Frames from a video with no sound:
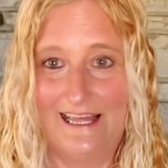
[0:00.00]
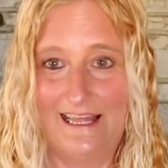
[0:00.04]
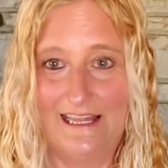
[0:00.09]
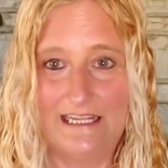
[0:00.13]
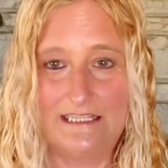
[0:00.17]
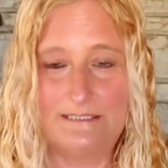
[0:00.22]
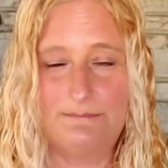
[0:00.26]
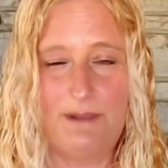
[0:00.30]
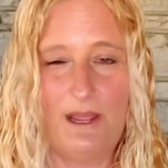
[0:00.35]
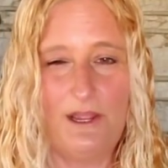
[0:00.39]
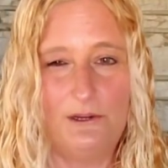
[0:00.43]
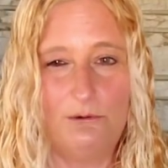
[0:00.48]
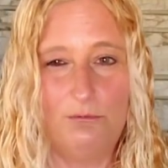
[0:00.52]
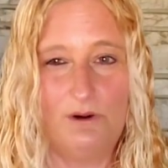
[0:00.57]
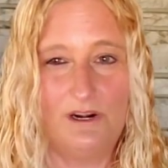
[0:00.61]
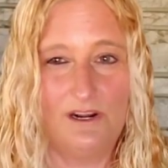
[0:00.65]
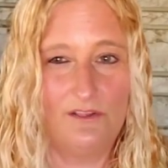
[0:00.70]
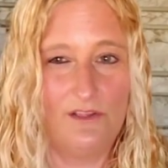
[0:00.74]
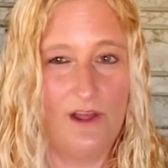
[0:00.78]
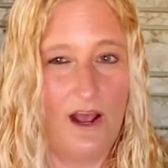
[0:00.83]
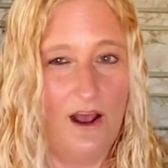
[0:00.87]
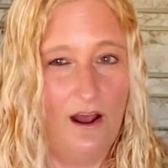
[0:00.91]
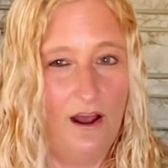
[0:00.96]
That's probably
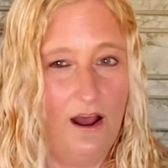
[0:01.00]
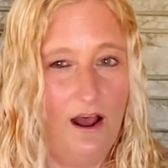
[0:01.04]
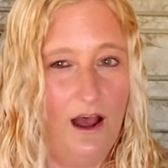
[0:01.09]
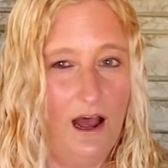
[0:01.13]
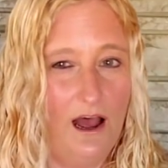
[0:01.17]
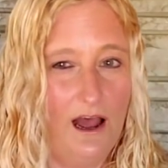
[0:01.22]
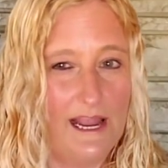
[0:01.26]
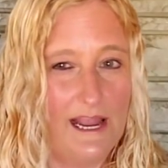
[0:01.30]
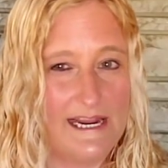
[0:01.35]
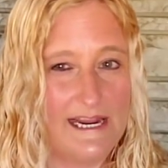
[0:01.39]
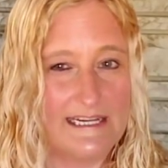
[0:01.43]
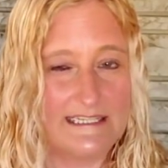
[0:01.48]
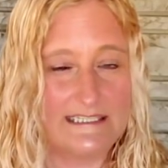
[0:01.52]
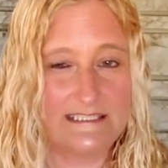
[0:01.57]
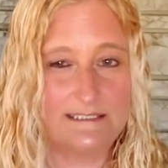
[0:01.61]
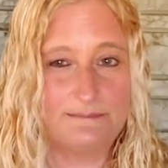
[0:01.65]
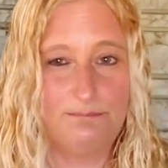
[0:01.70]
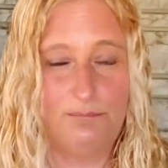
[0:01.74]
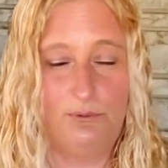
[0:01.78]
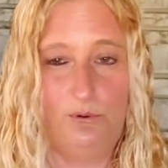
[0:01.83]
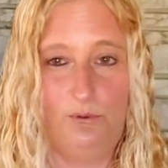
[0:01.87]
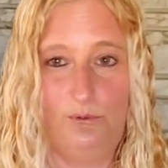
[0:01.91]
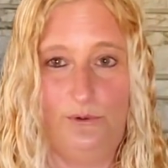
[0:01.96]
one of the
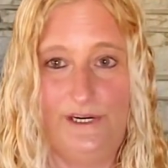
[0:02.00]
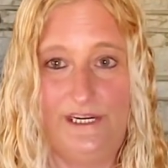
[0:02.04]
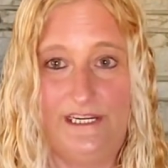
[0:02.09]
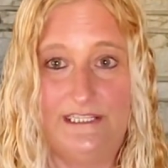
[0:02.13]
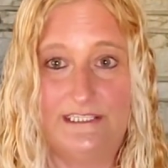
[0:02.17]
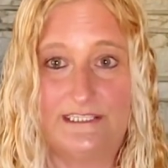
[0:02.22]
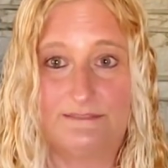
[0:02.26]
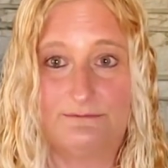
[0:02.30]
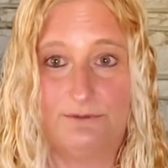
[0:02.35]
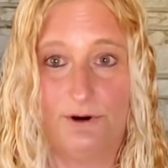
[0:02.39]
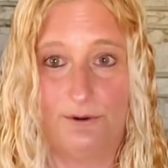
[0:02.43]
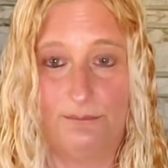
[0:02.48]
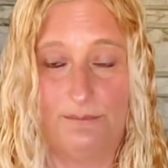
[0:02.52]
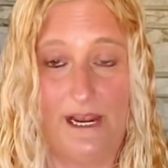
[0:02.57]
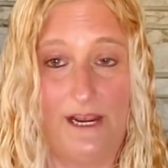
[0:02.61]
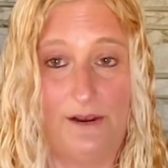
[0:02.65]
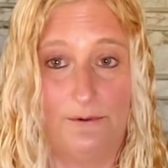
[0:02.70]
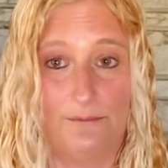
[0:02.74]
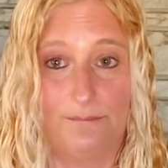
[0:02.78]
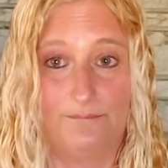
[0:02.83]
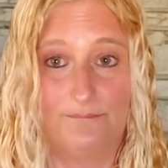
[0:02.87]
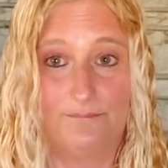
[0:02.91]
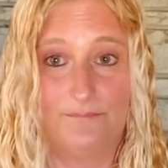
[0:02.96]
highest points for a
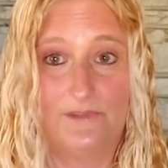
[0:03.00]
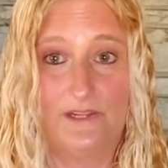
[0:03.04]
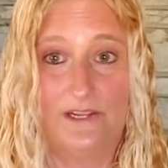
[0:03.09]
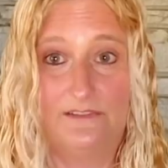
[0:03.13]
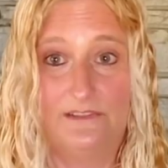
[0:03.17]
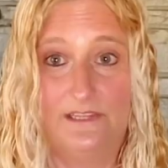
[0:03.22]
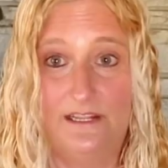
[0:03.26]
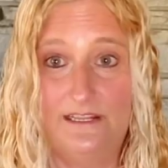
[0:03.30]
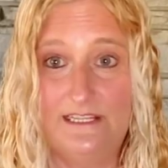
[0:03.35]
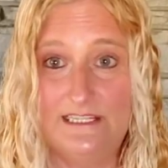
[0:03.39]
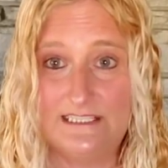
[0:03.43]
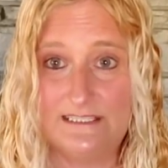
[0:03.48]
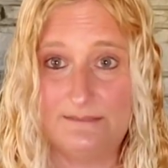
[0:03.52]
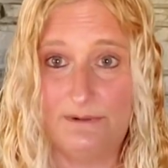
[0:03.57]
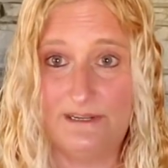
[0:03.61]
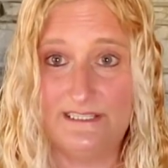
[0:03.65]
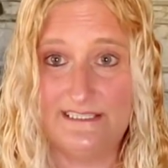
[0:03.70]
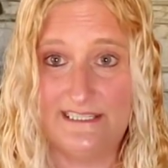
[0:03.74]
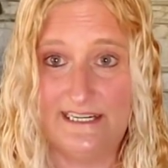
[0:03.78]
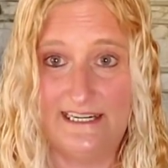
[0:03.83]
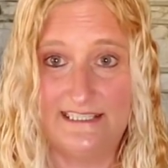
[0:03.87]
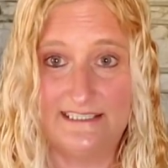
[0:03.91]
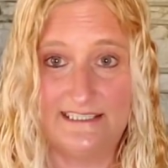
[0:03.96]
mountain. Now, this
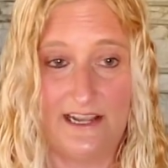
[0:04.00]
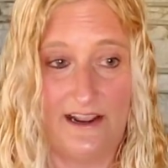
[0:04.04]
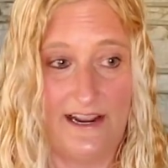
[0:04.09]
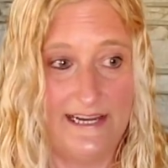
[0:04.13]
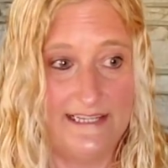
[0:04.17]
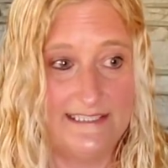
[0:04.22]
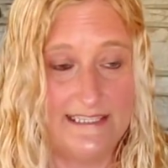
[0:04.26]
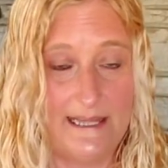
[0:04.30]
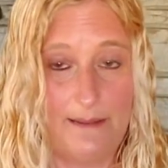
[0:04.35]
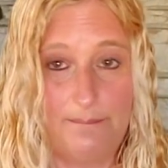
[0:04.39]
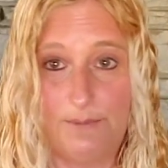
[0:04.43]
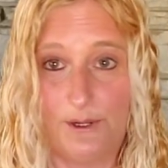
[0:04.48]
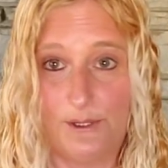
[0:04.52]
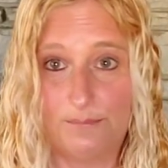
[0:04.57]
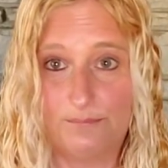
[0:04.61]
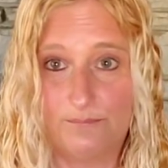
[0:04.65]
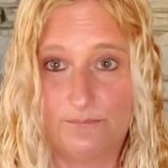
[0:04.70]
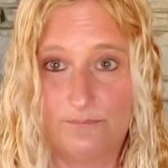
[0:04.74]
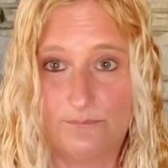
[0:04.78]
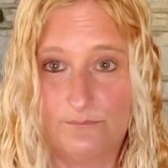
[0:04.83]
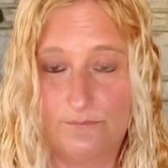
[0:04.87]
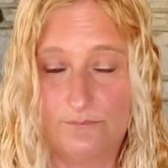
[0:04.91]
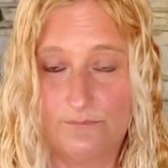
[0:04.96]
wasn't as high as that,
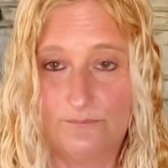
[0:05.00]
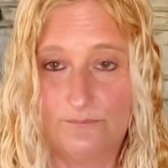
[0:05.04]
but